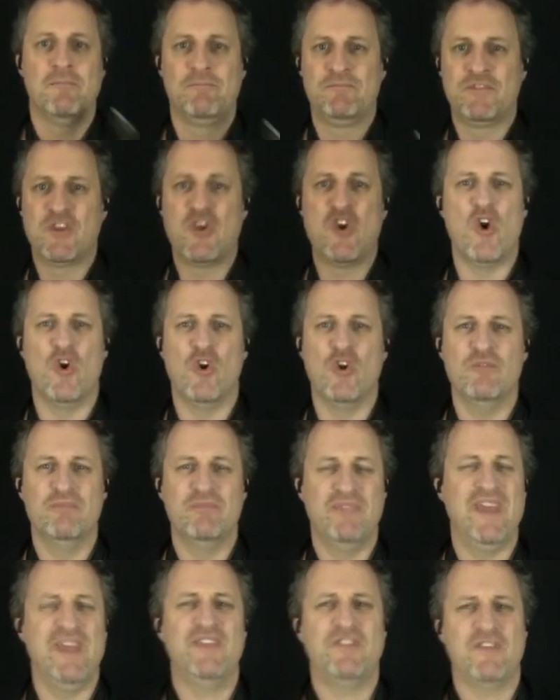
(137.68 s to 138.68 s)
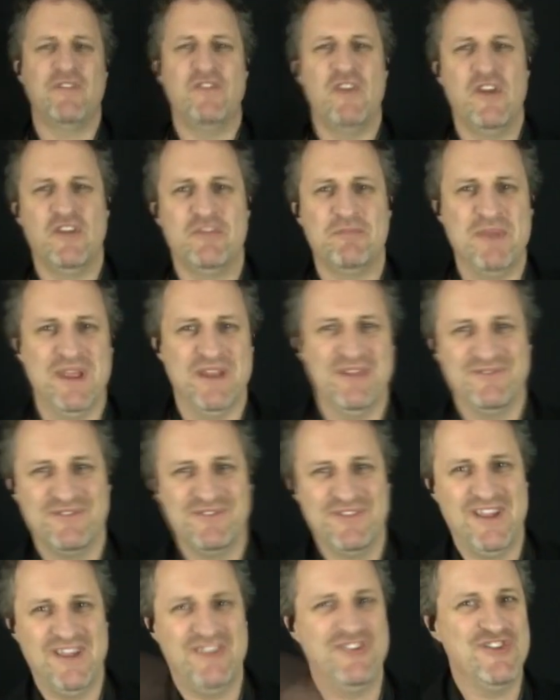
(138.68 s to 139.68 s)
Cool. There's the first bit.
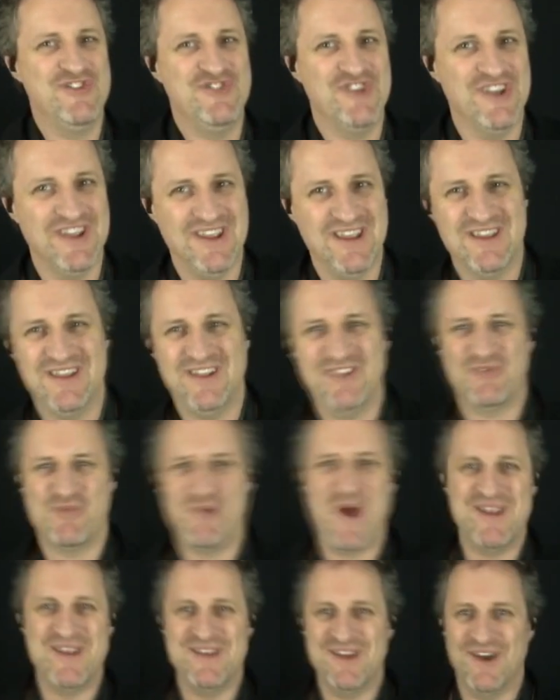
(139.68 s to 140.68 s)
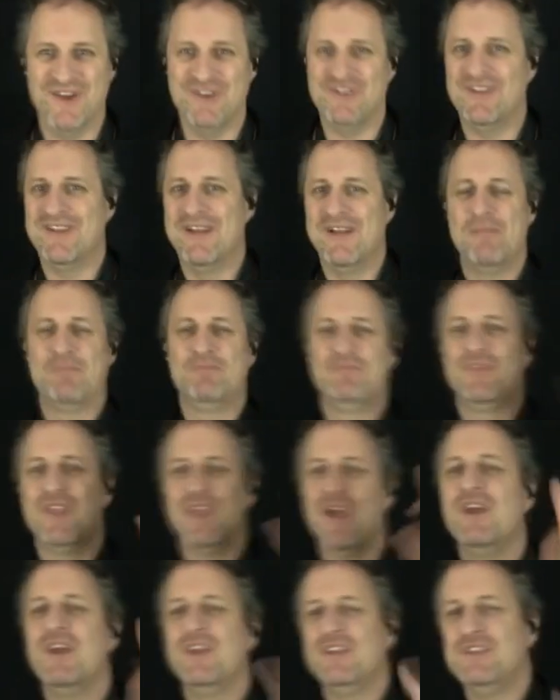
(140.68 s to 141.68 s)
It's a G. It's one note.
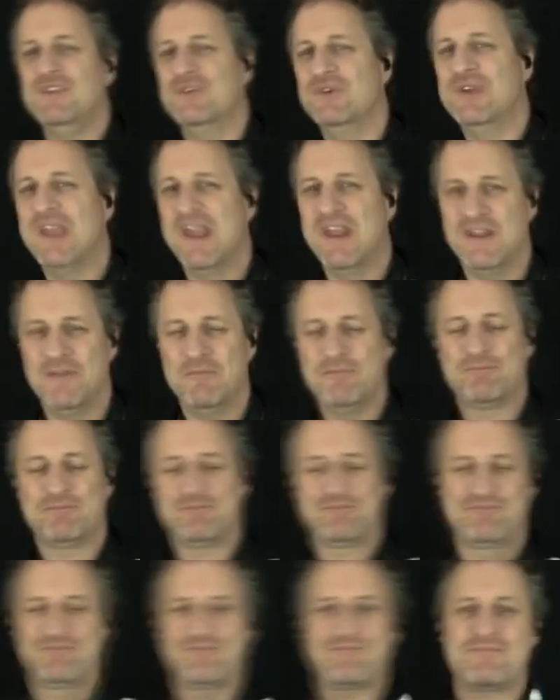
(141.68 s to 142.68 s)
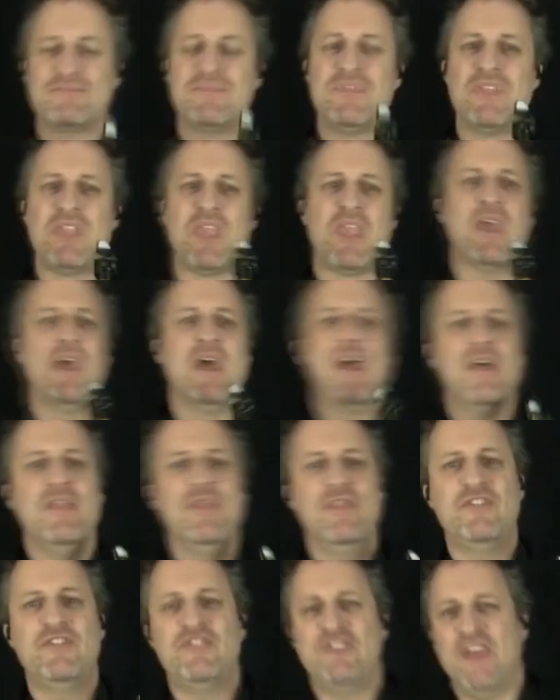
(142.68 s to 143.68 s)
You'll get it.
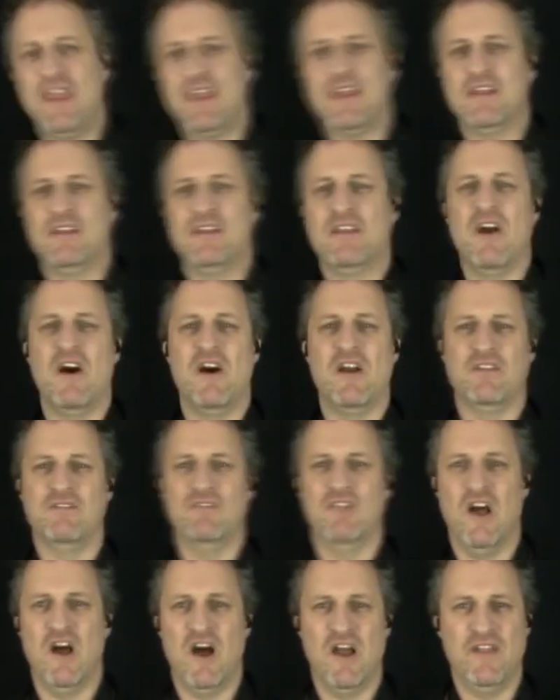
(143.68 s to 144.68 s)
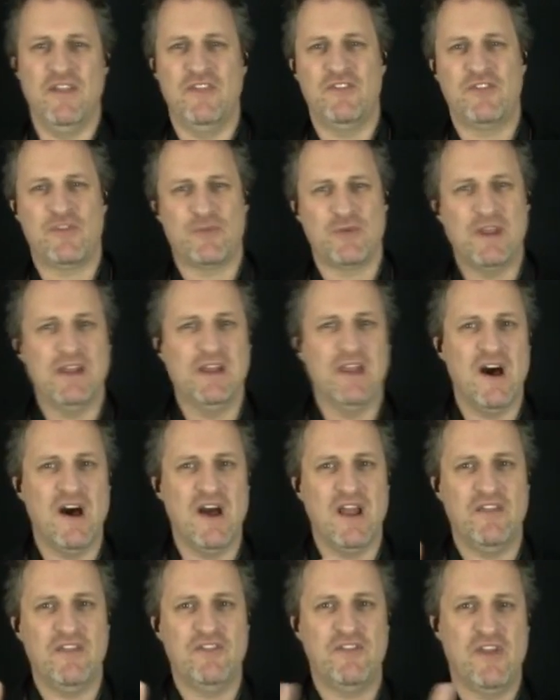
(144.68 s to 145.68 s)
The second kind of line, there's 3
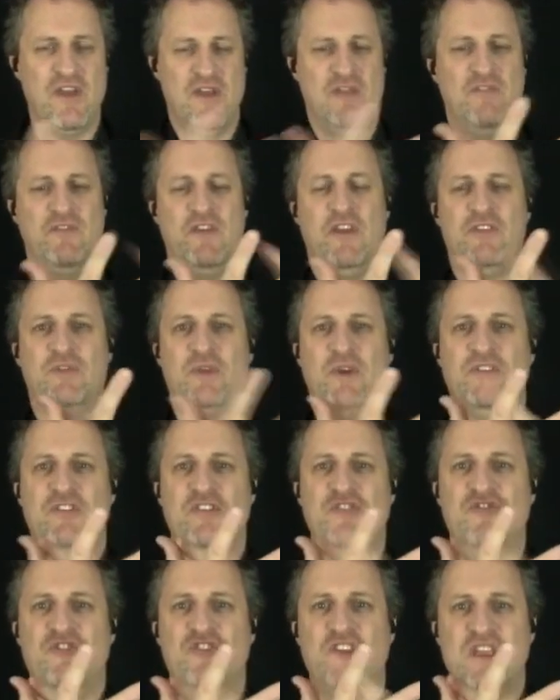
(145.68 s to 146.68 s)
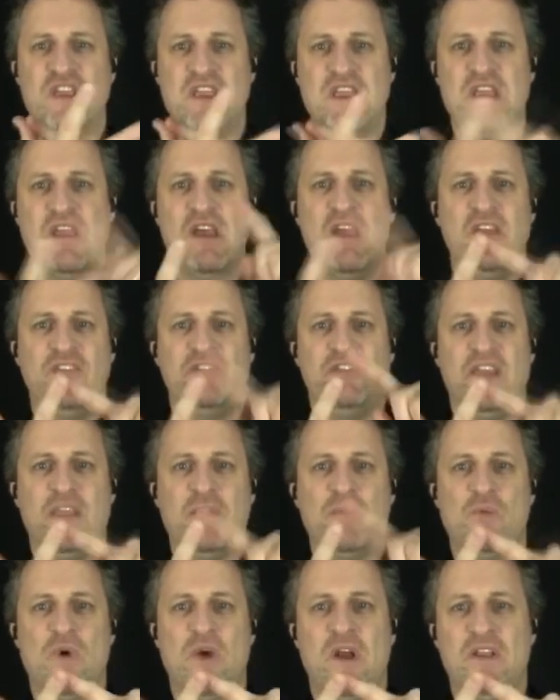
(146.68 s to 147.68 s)
lines. First one's a G.
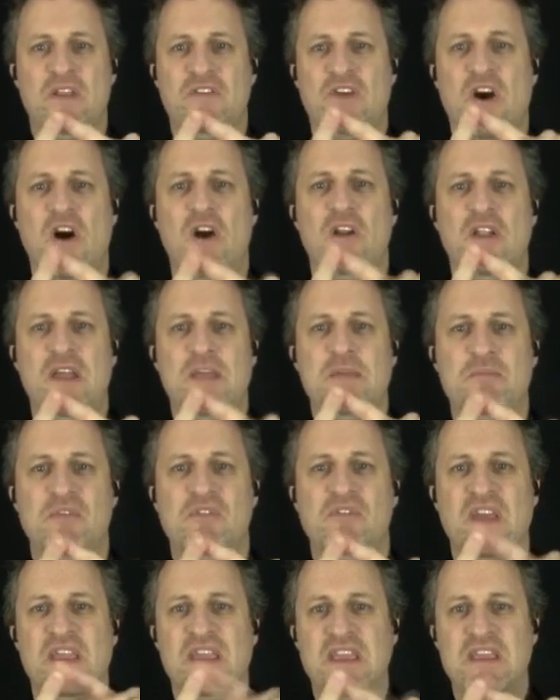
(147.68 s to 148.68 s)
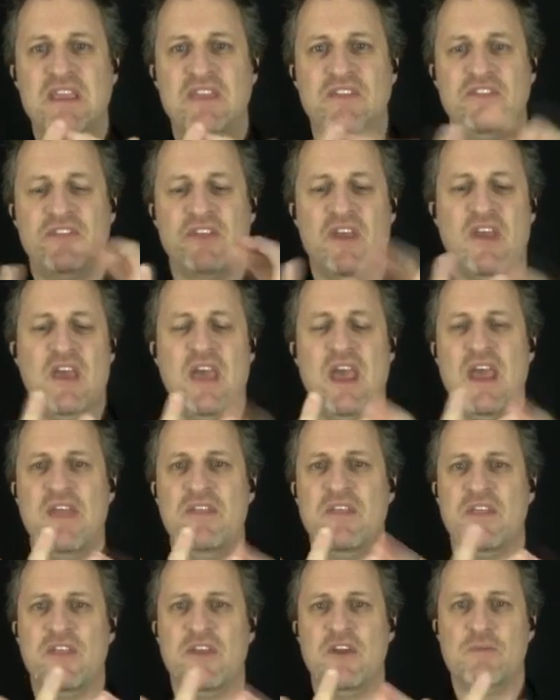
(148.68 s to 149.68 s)
Second one is a whole heap of E's. And
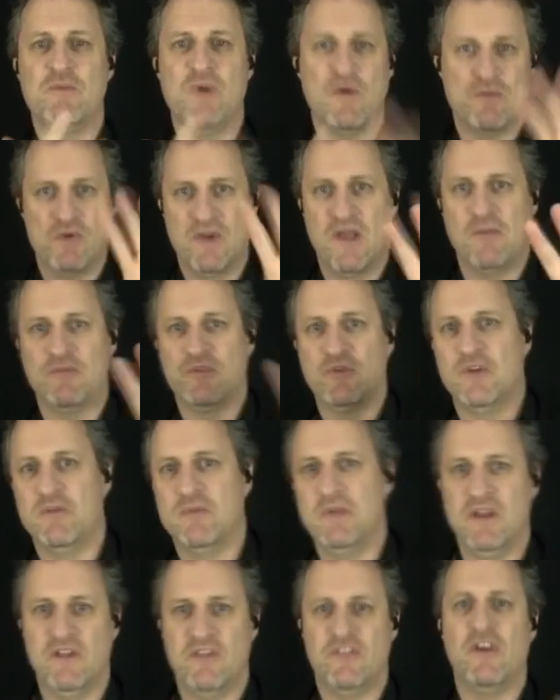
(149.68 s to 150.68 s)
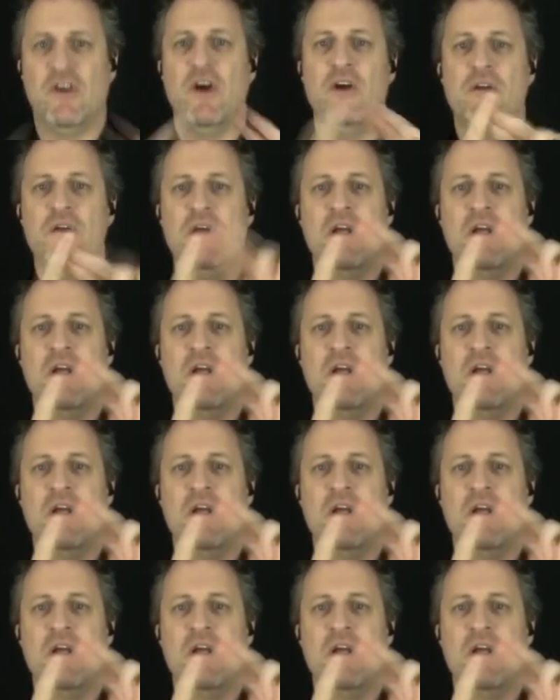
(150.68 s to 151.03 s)
the third one we'll come to in a minute. So